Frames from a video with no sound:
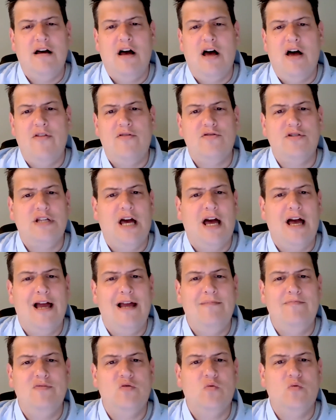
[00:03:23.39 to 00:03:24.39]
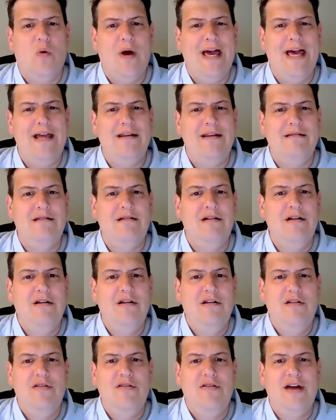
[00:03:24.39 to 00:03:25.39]
other times when
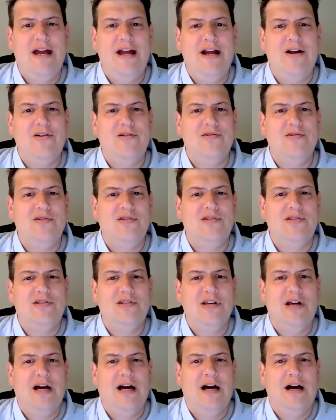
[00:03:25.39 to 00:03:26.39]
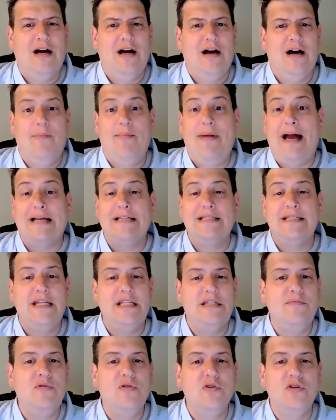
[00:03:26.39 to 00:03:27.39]
there's a
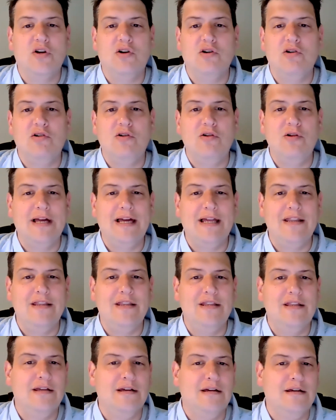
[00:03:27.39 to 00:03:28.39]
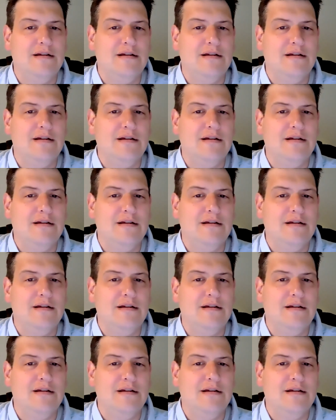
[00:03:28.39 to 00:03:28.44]
backstage musical and